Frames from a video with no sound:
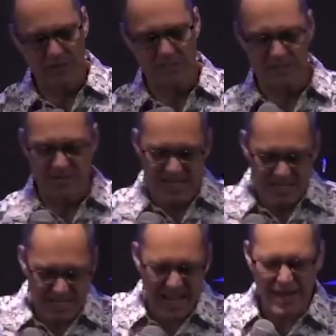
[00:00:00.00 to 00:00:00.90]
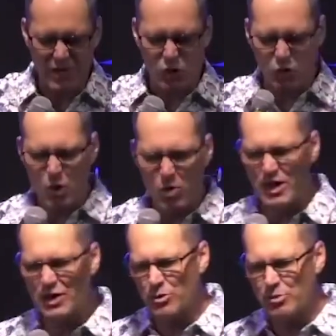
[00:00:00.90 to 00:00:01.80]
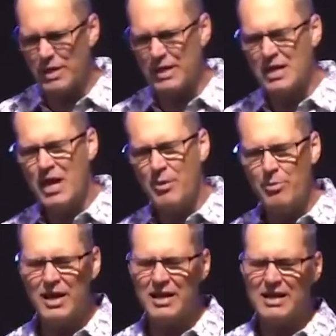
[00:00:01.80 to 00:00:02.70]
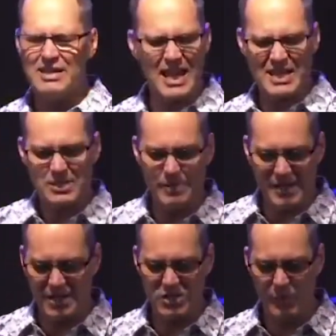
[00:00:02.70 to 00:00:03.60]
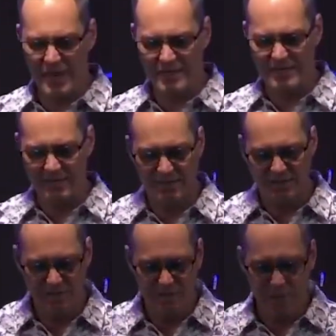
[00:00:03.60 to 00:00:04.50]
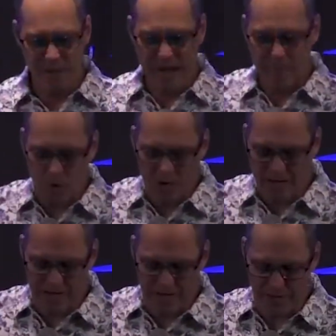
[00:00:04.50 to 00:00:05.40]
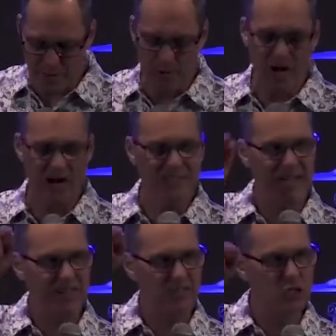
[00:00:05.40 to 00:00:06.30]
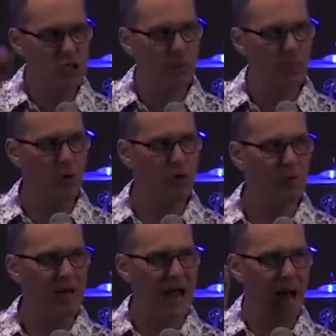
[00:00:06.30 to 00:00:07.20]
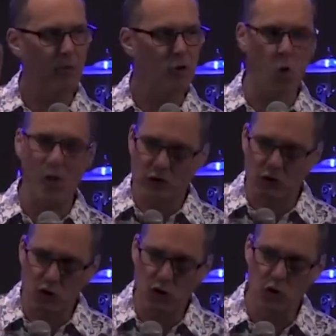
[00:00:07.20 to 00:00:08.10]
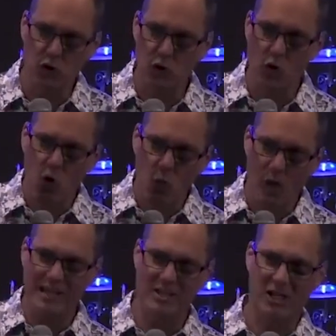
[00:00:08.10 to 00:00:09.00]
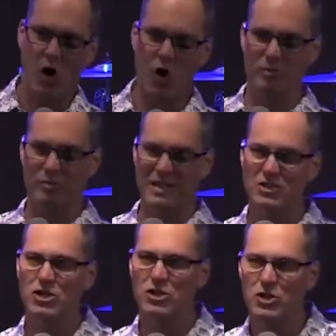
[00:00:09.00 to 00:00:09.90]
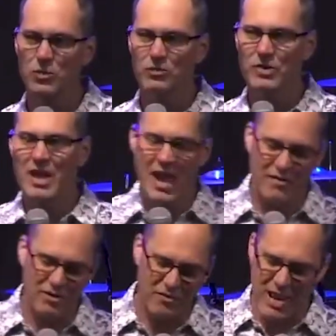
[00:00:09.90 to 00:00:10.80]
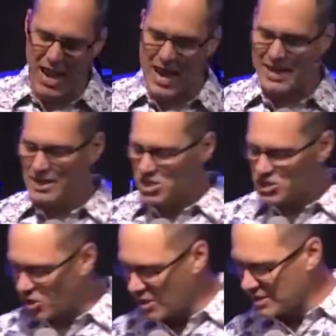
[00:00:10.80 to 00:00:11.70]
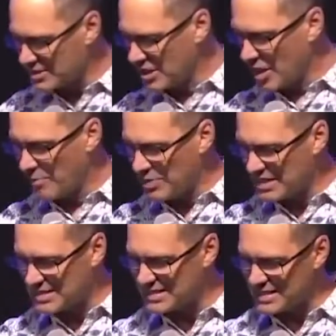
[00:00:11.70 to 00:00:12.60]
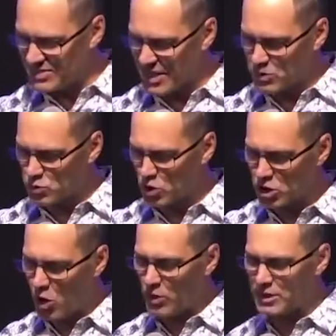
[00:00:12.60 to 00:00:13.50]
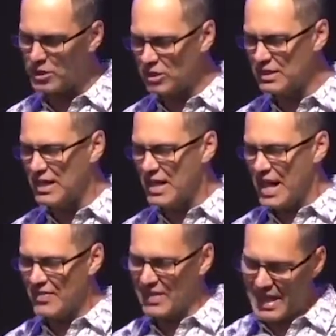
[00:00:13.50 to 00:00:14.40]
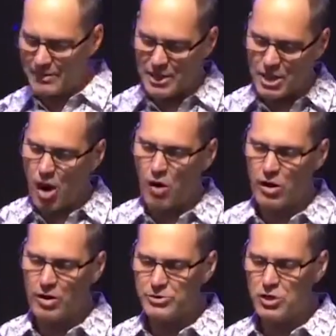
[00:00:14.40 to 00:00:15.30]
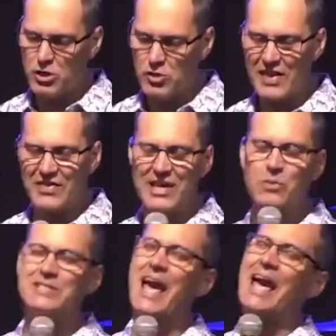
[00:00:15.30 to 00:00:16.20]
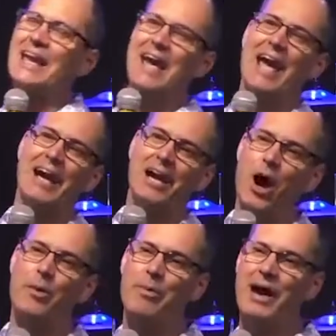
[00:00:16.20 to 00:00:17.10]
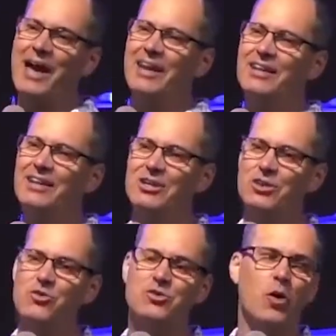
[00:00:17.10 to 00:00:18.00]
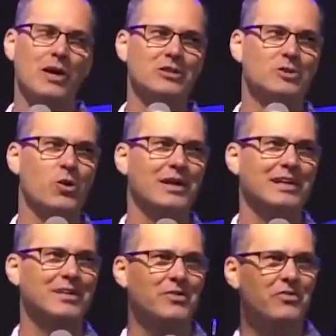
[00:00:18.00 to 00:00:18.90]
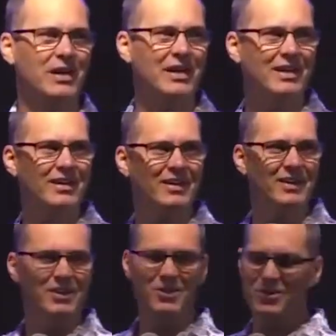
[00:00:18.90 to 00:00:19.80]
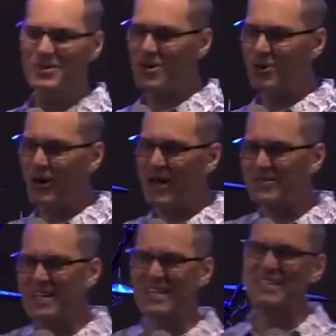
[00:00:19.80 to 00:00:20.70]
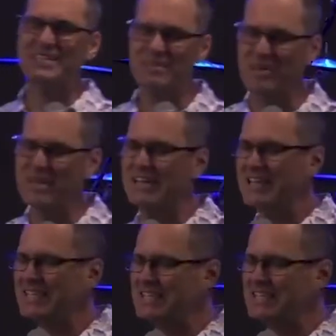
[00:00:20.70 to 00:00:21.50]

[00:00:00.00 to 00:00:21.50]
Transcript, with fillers: to, to kind of grow a little bit. But that's to be expected. But I'm okay because I got the jump on him, and I'm going to do what he's called me to do. Have you ever had a started a business and things weren't going good and the enemy caught up to you and then it was hand-to-hand combat? You know he's going to get defeated. You, you know, greater is he that's in me than he that's